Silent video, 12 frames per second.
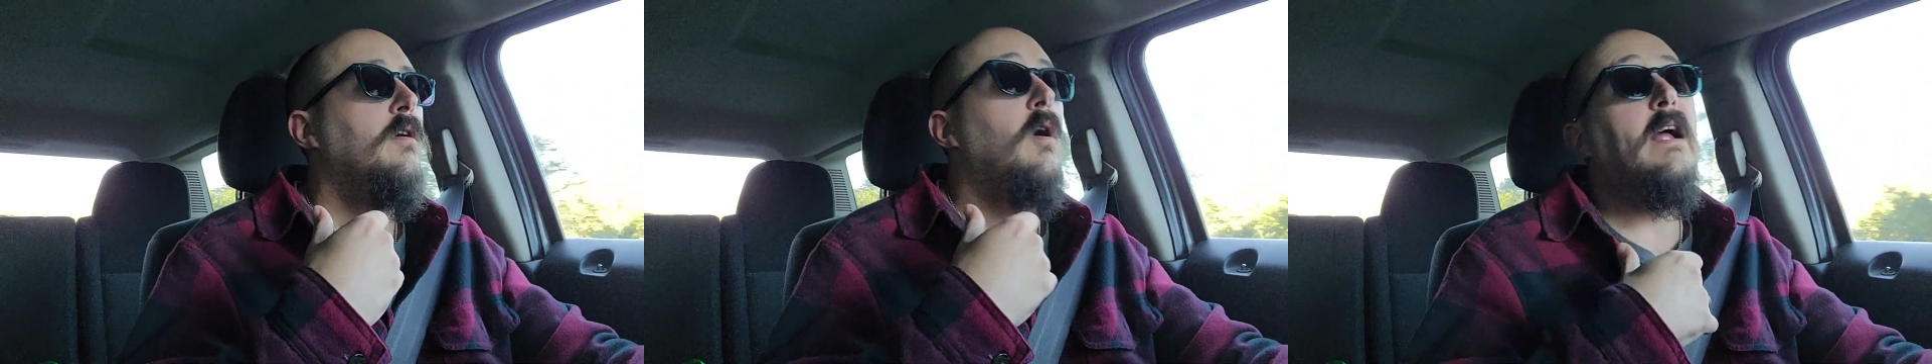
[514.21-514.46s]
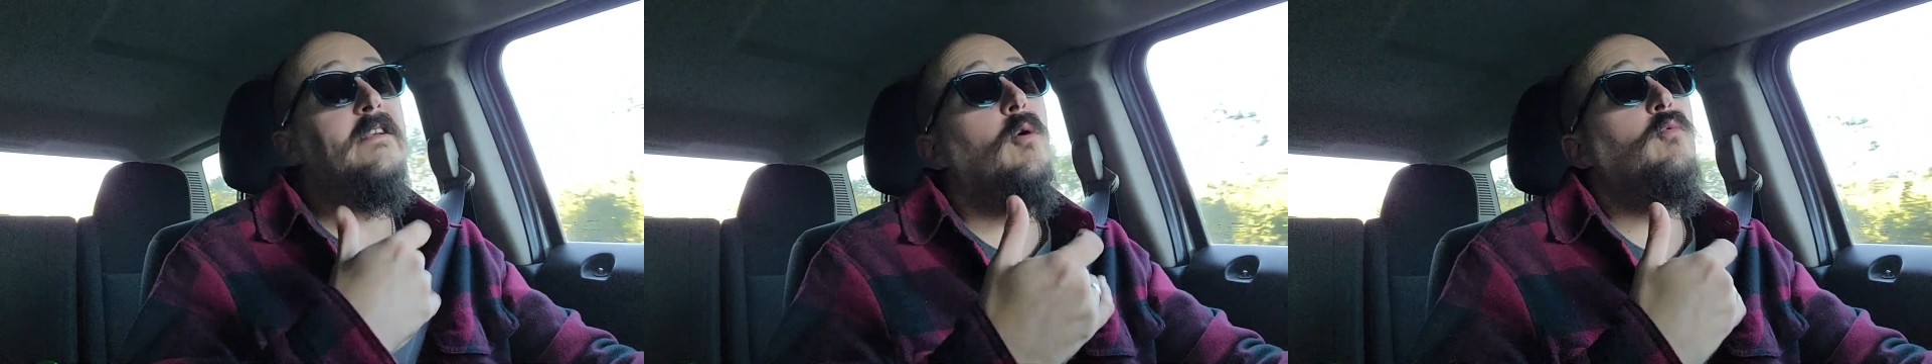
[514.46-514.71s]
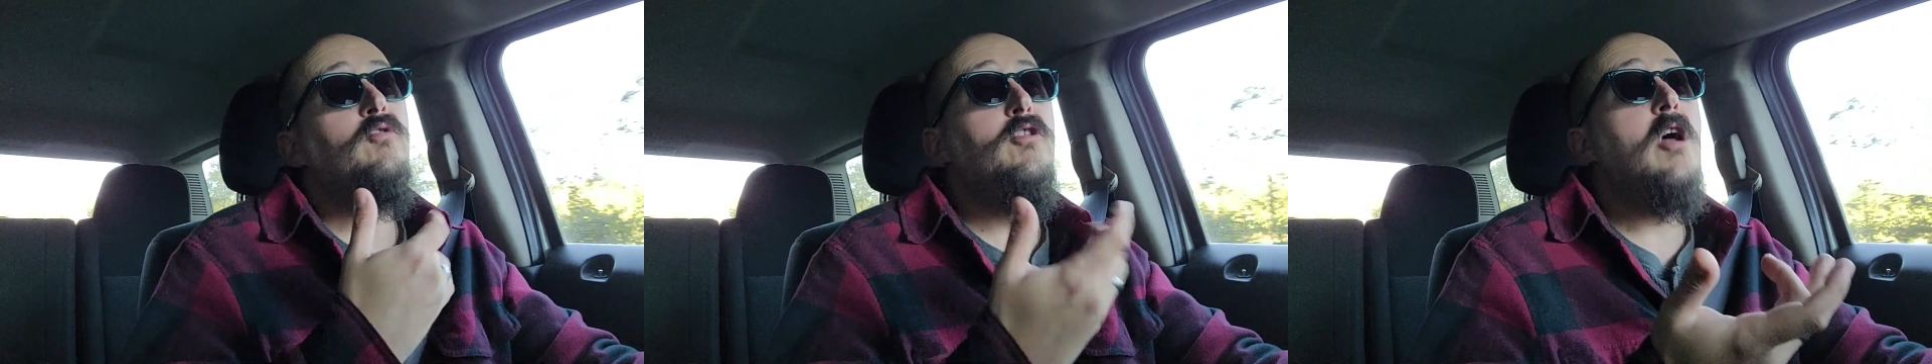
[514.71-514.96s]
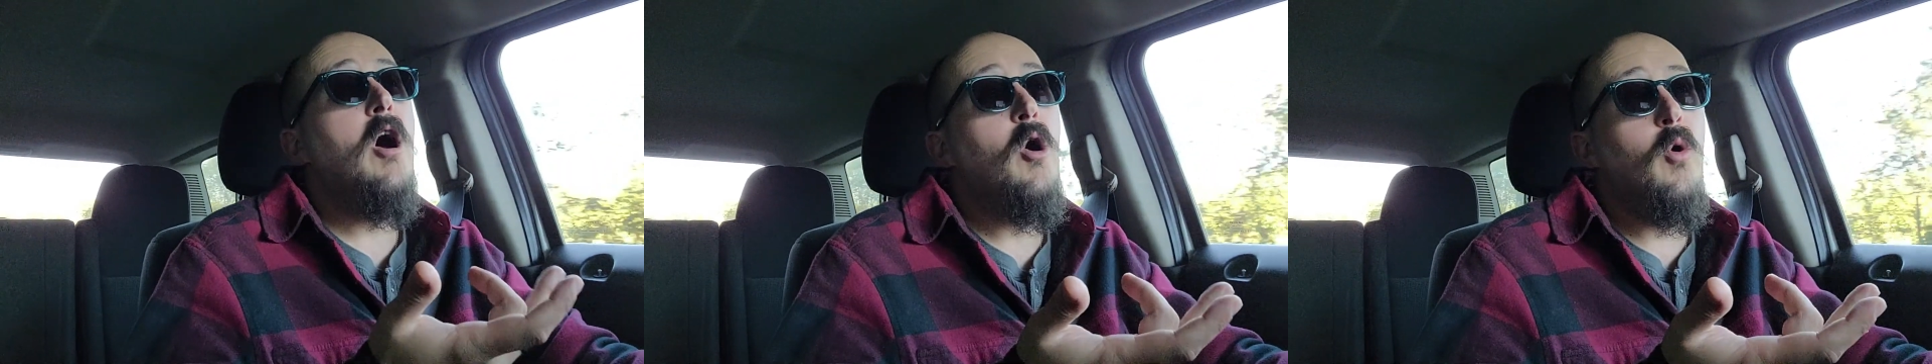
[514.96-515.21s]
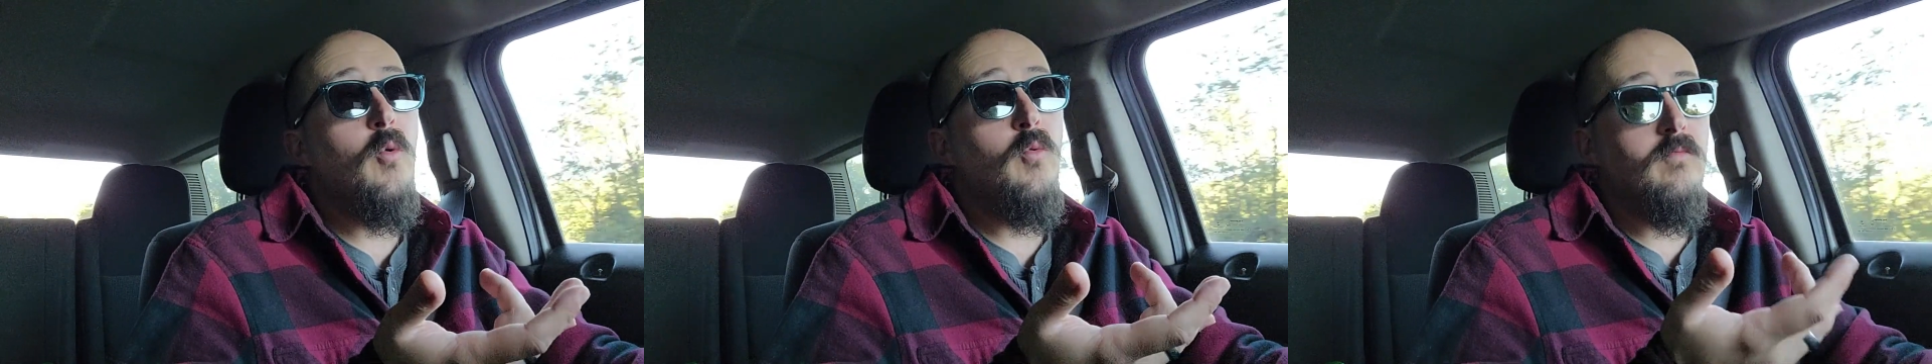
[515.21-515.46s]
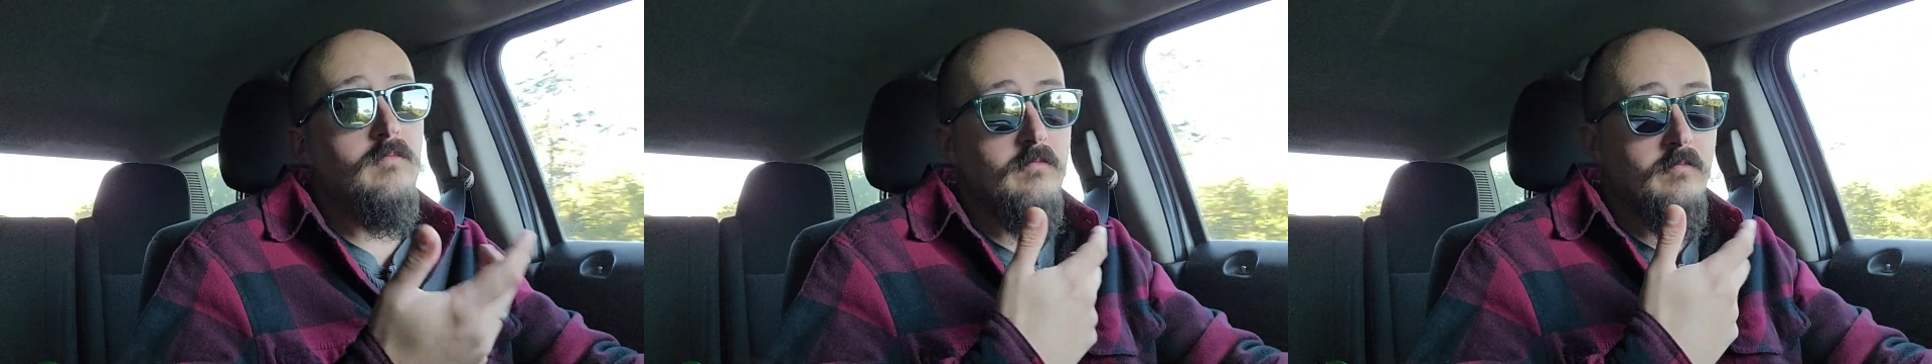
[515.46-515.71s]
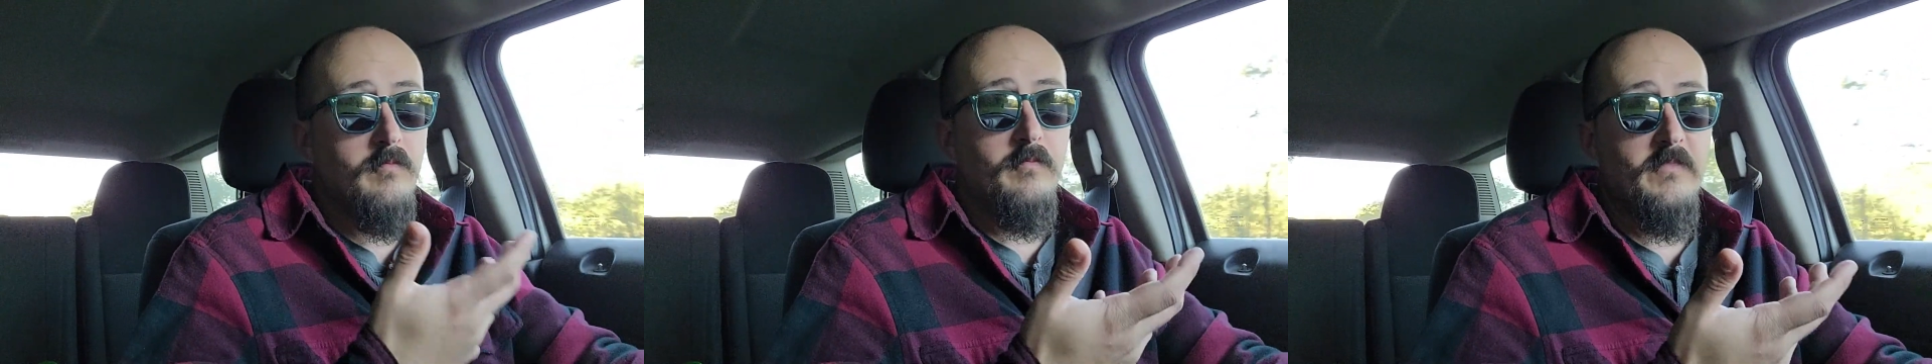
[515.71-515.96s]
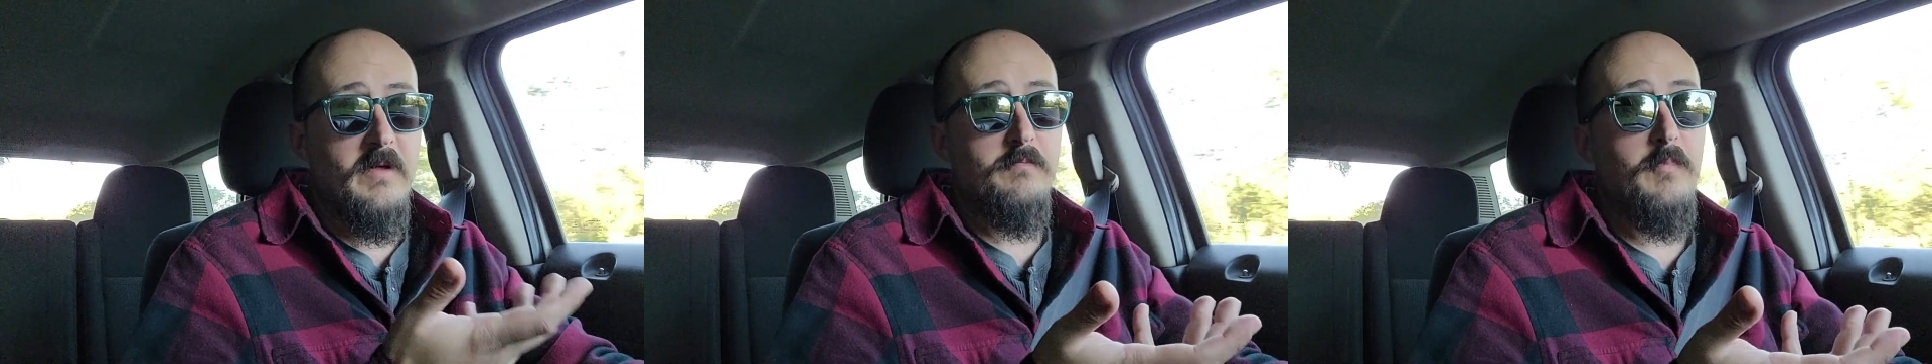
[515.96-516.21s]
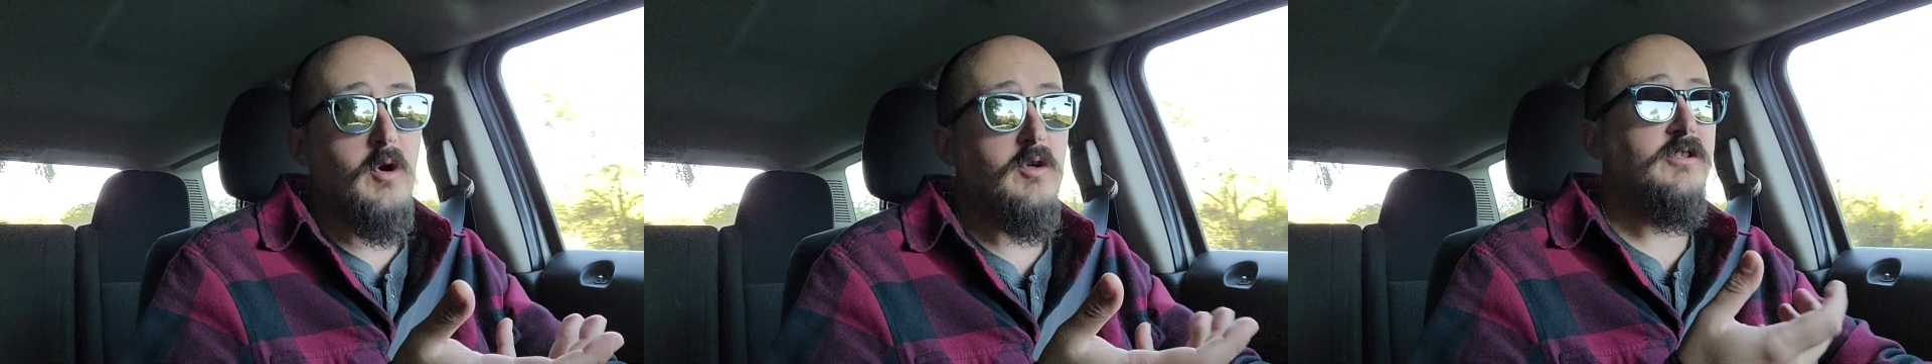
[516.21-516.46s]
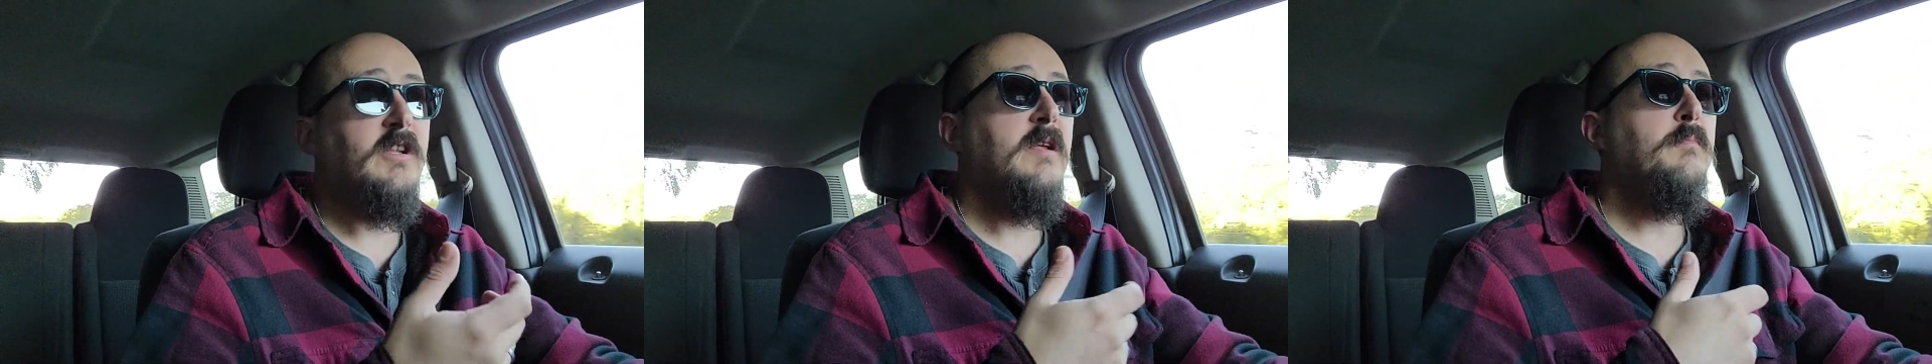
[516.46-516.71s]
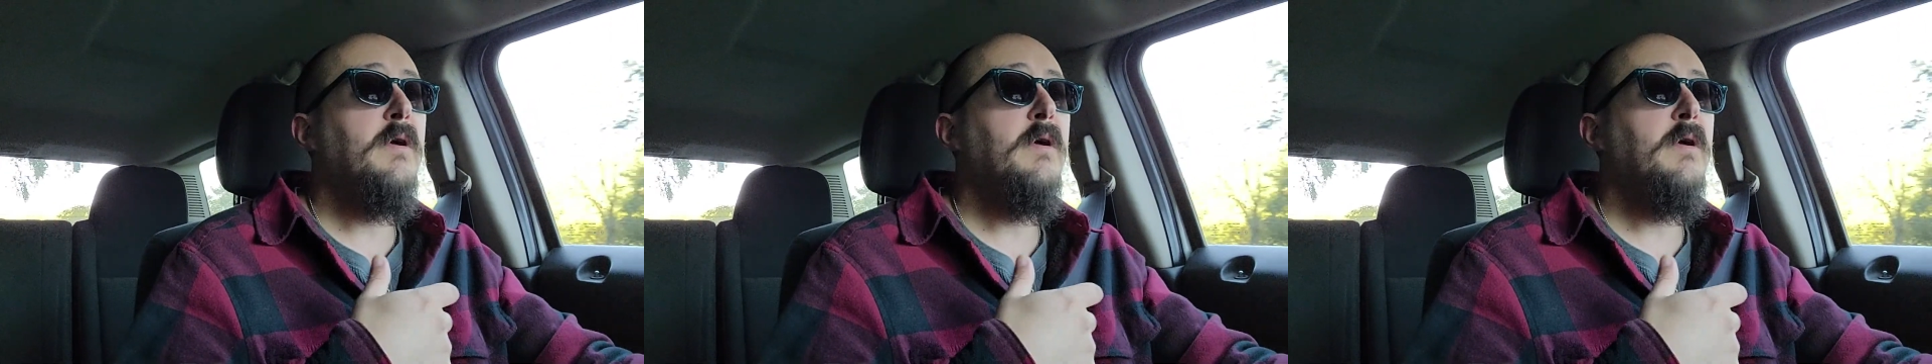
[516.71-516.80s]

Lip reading: I don't know them personally,